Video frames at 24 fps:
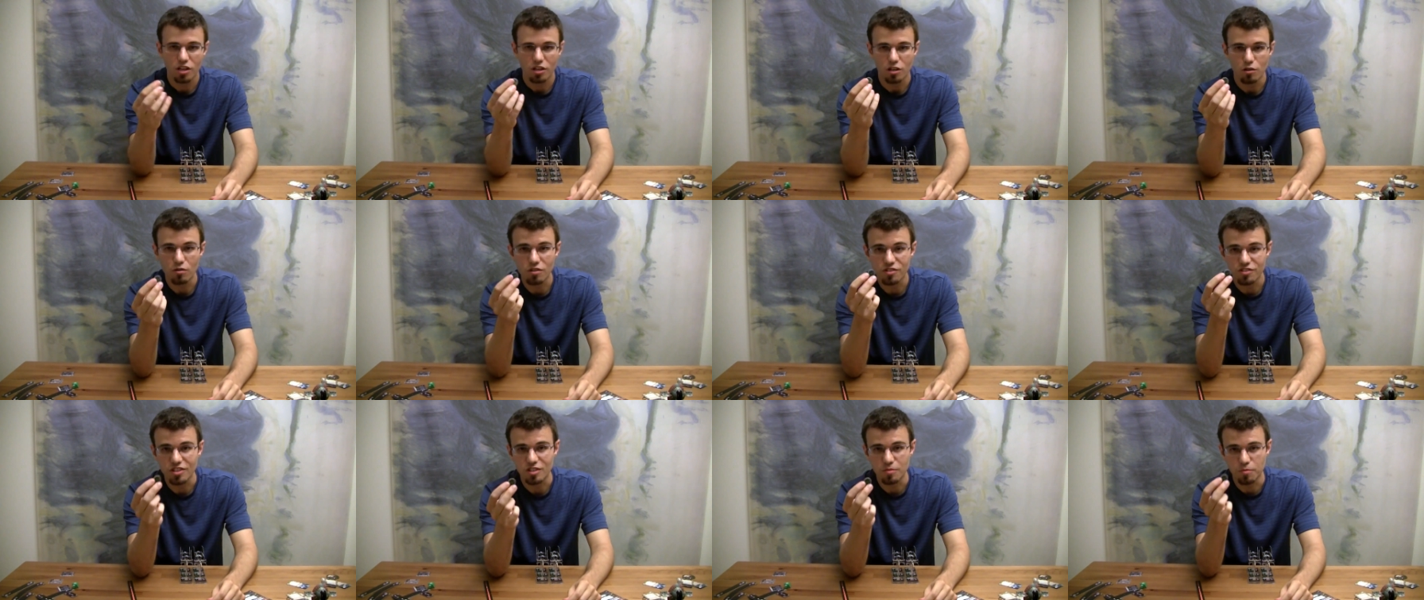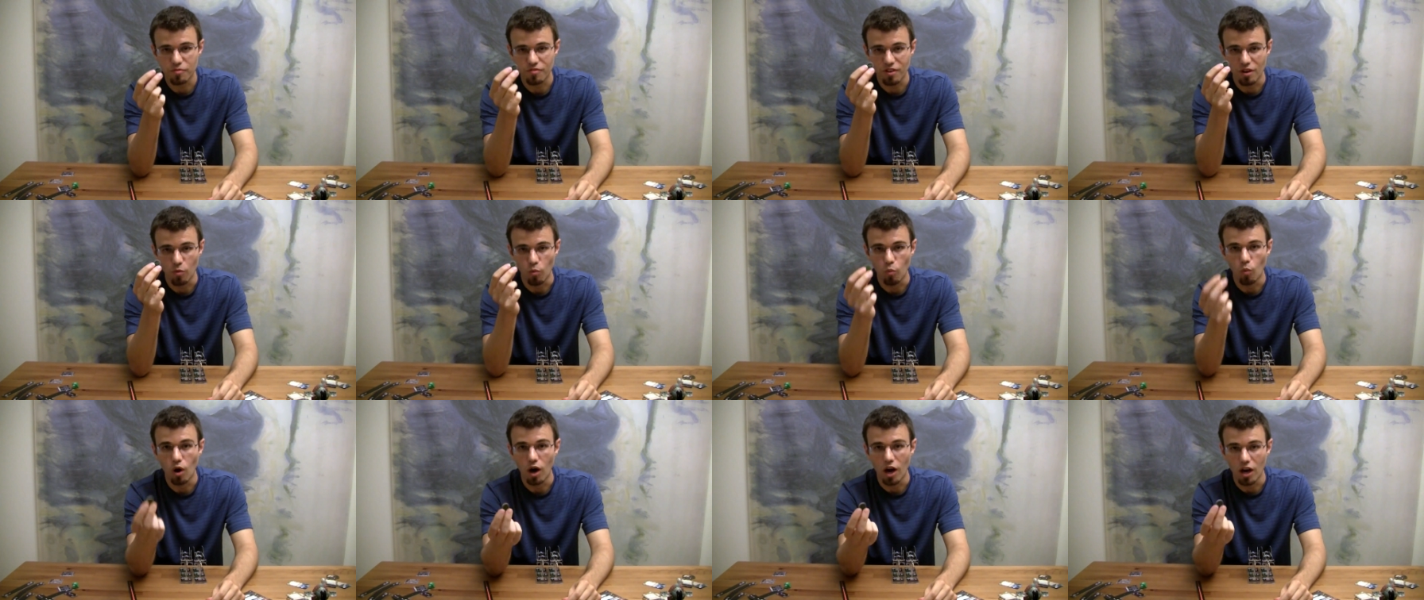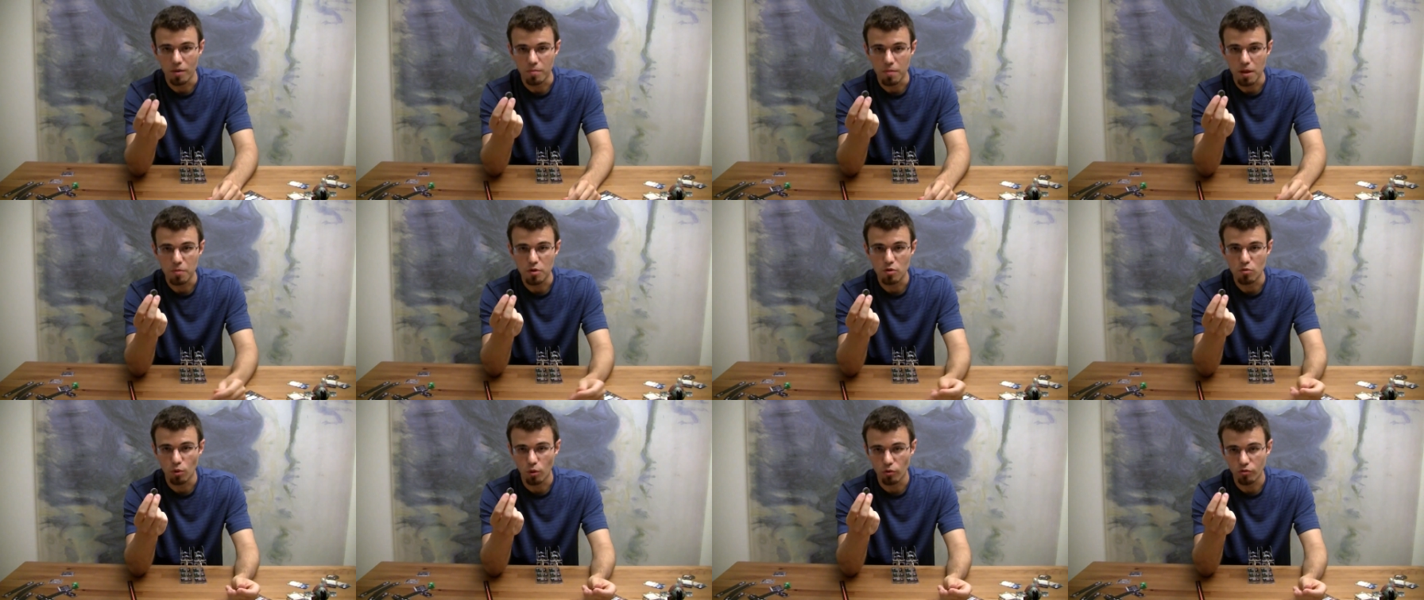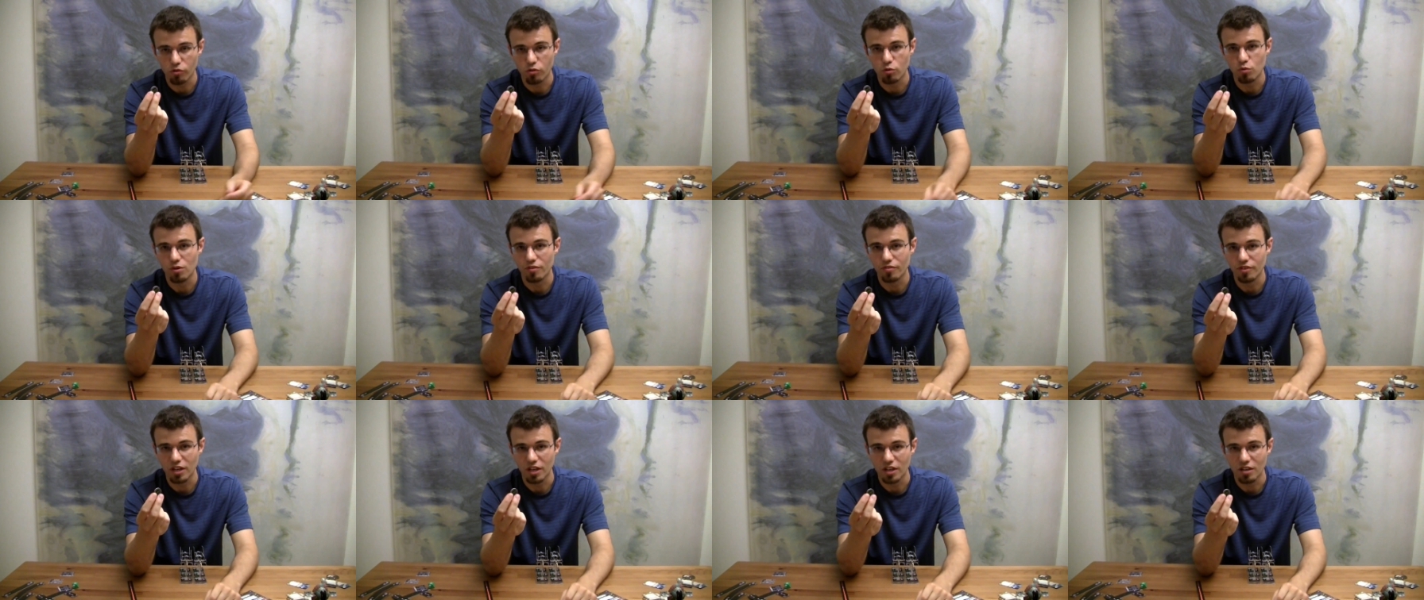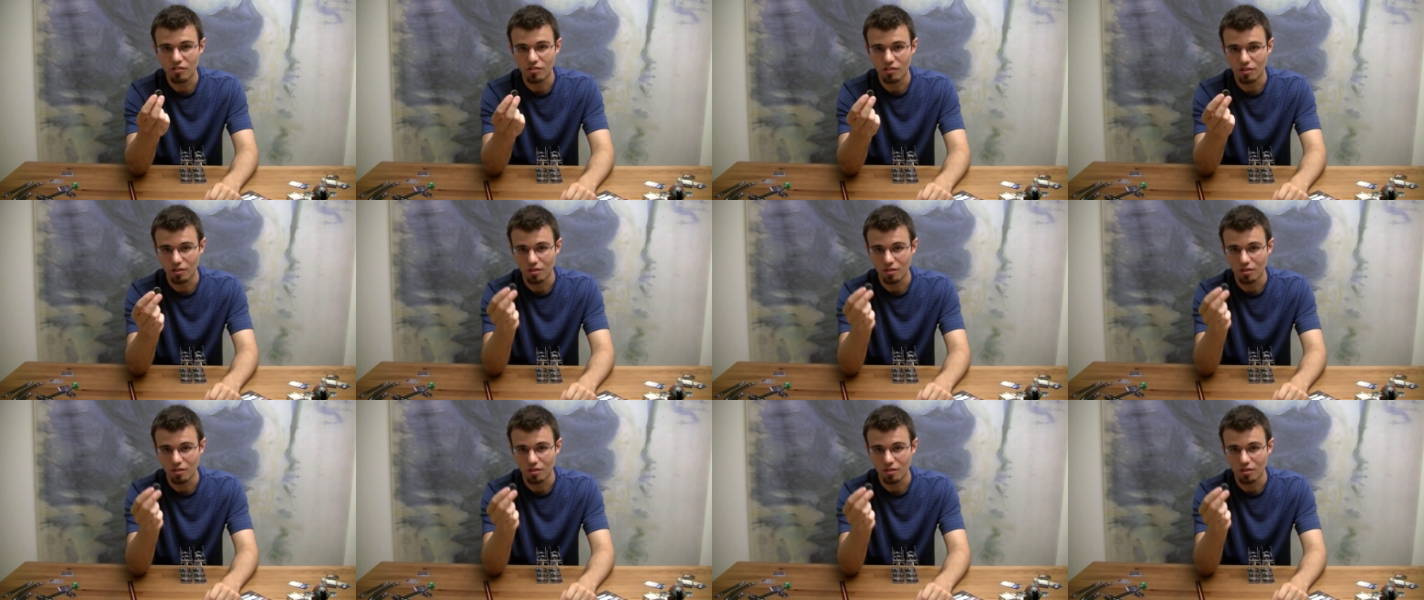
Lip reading: You just need to prevent 1. Maybe you roll 2 evades